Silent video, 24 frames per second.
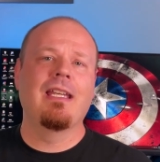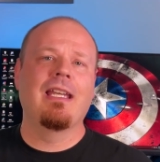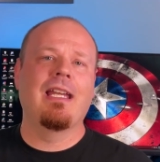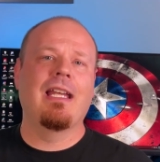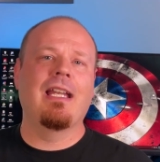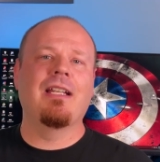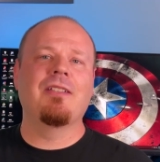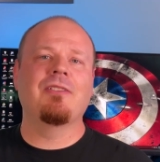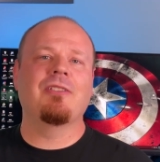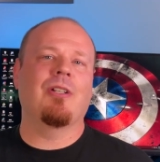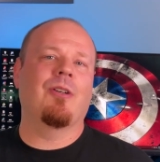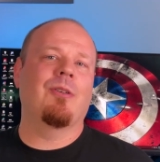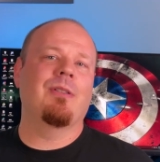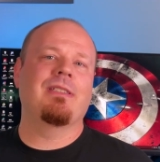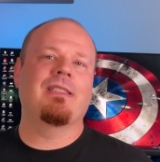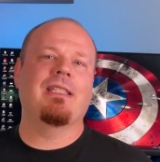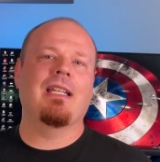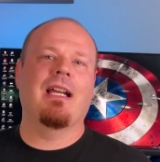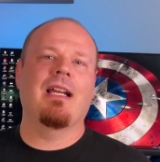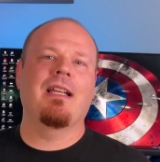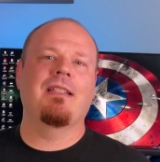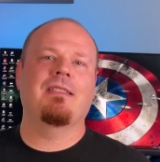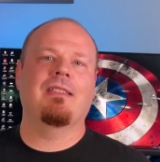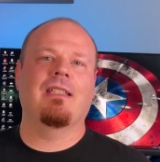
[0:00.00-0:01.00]
And as always,
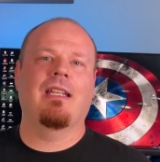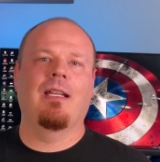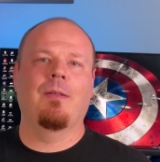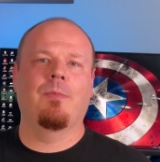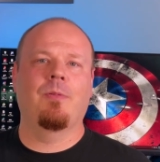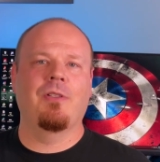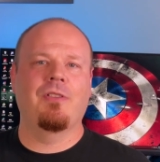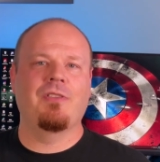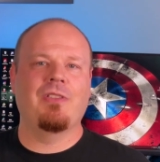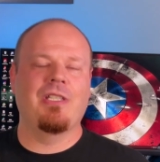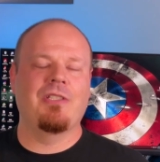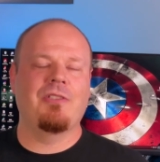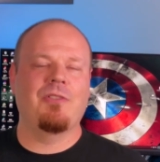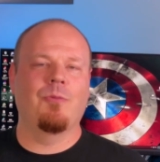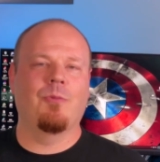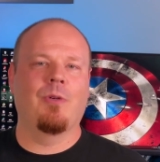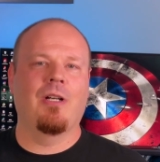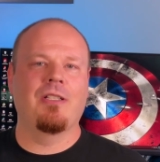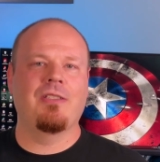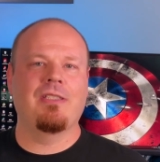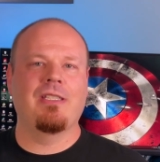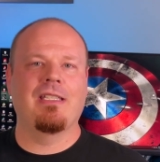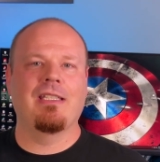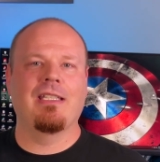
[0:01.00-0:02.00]
guys, I appreciate you
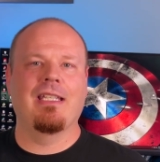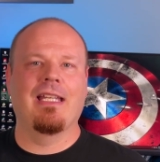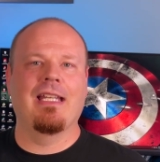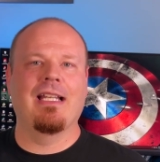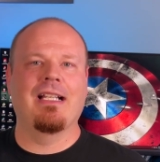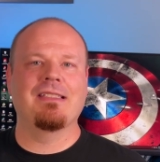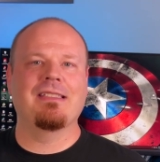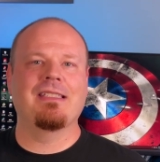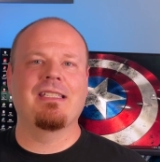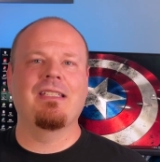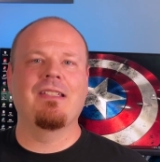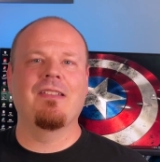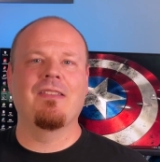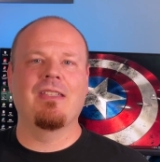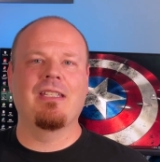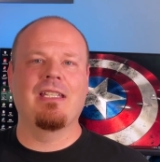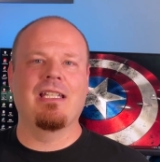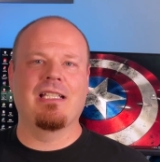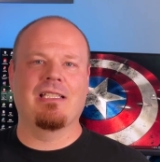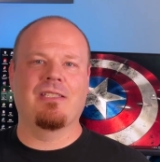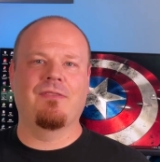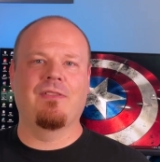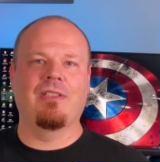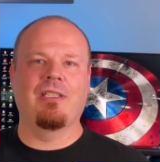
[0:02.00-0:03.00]
watching, and I'll see you in the
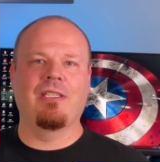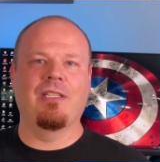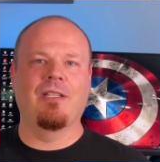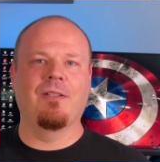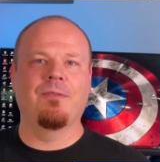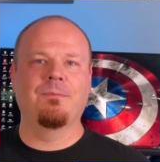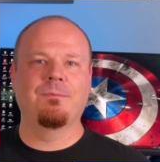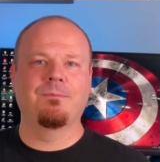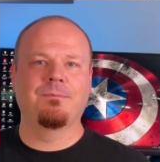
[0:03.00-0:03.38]
next video.